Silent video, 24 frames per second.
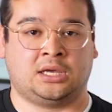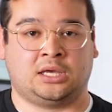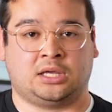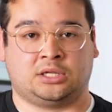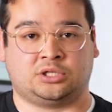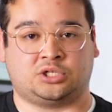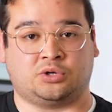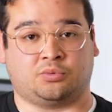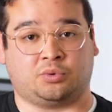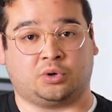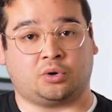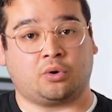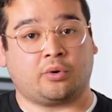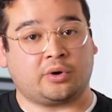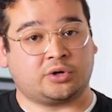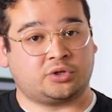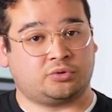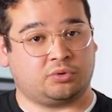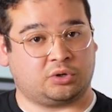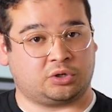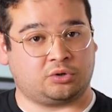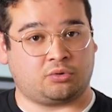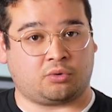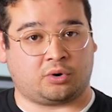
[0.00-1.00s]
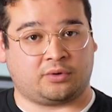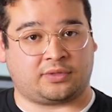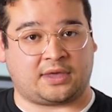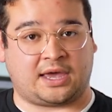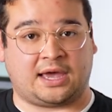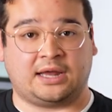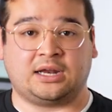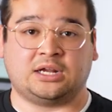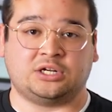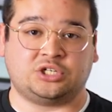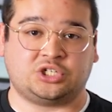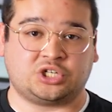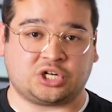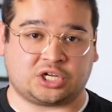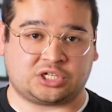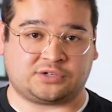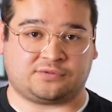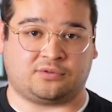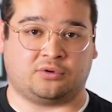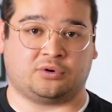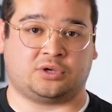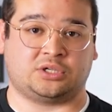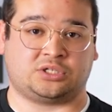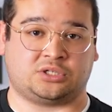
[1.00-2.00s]
And so we're going to ignore that and just
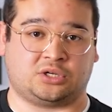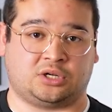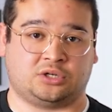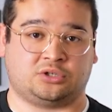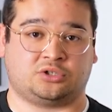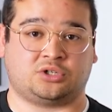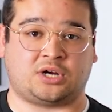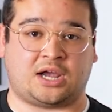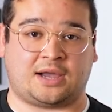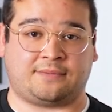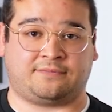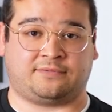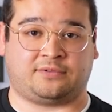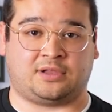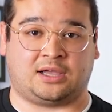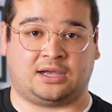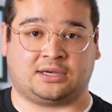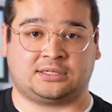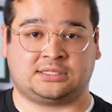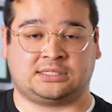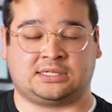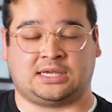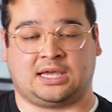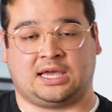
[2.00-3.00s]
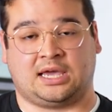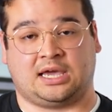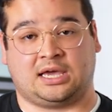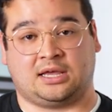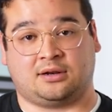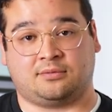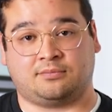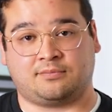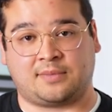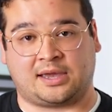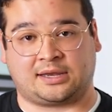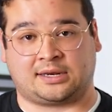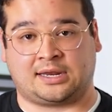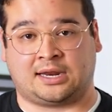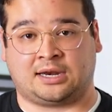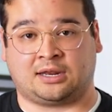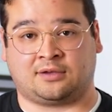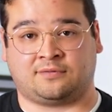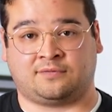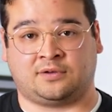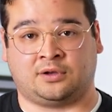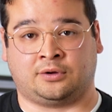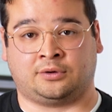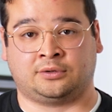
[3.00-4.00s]
focus on trap flux and
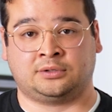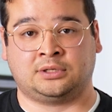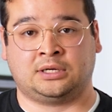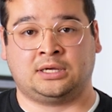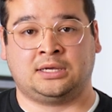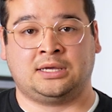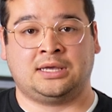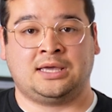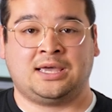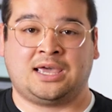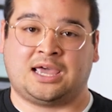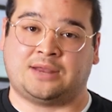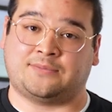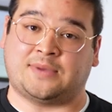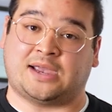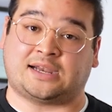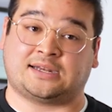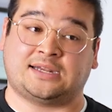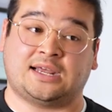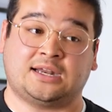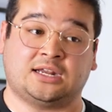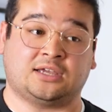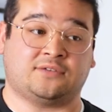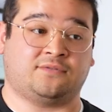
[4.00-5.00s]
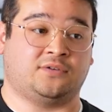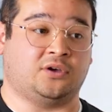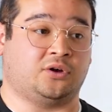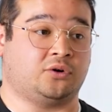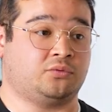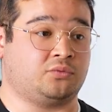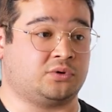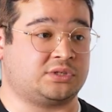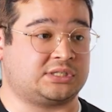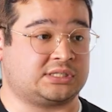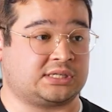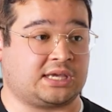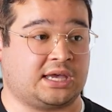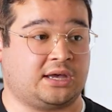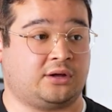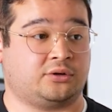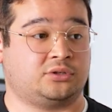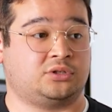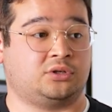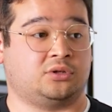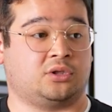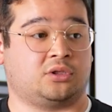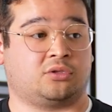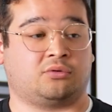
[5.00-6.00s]
magnetic field. And magnetic field will scale
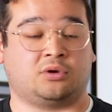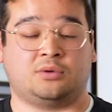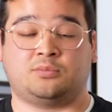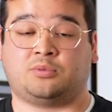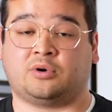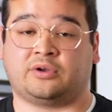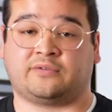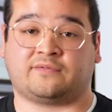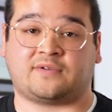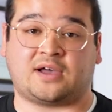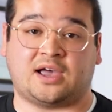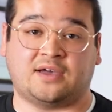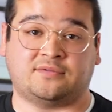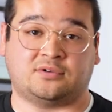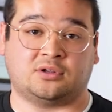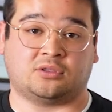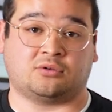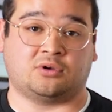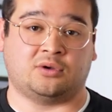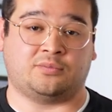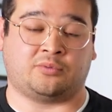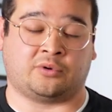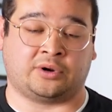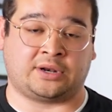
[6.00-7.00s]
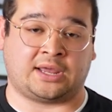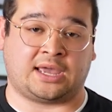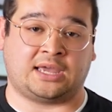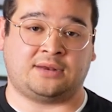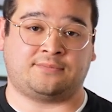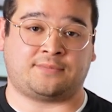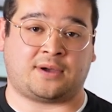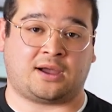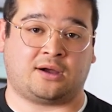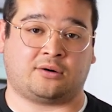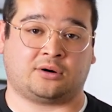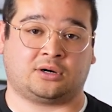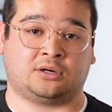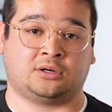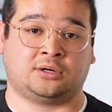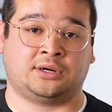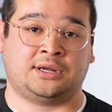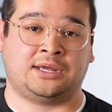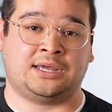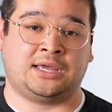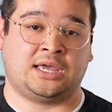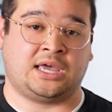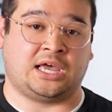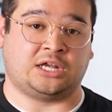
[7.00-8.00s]
to the 3.5 to 3.8 power,
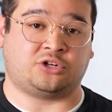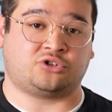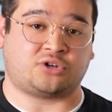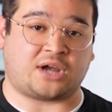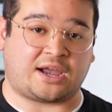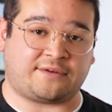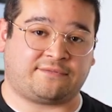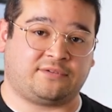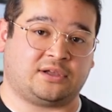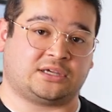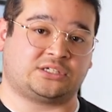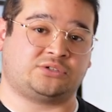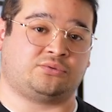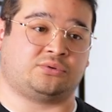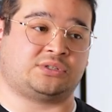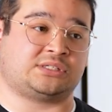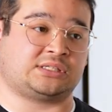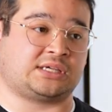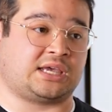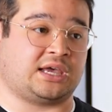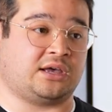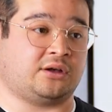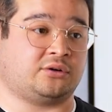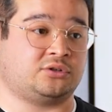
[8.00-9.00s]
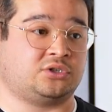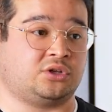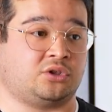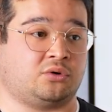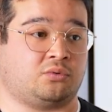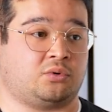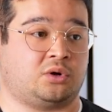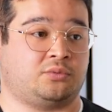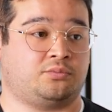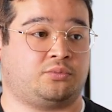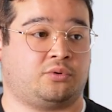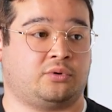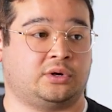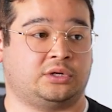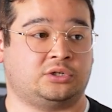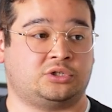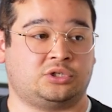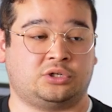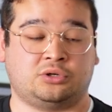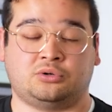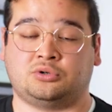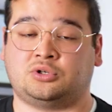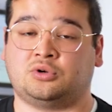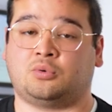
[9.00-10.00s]
and trap flux will scale to the 1.2
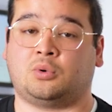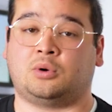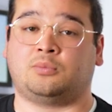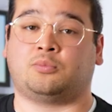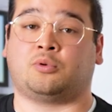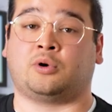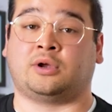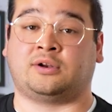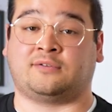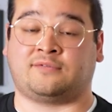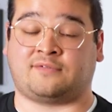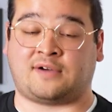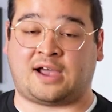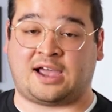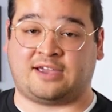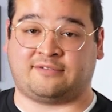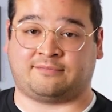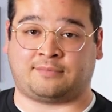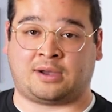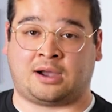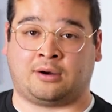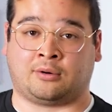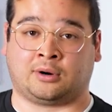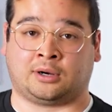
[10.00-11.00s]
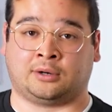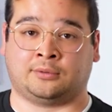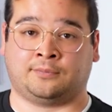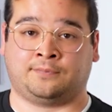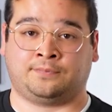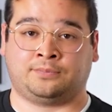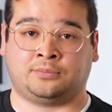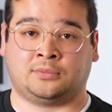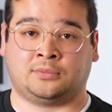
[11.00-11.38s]
to 1.5 power.